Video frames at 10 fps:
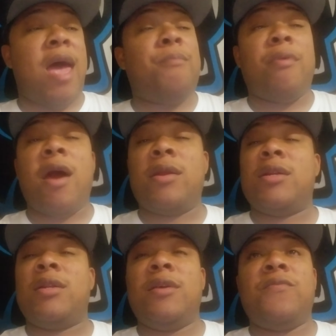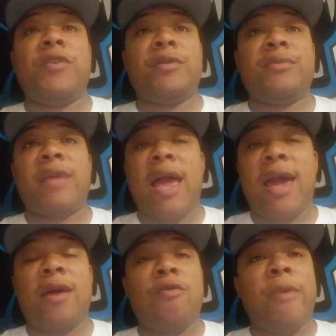I'm proud of the defense. I
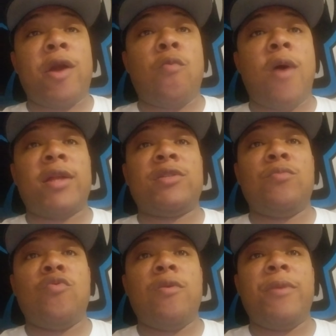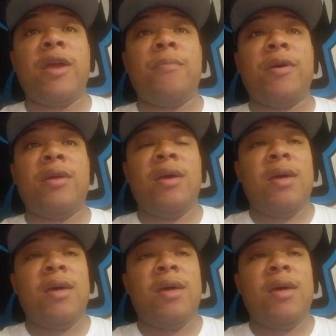got to go back and watch some more, man, but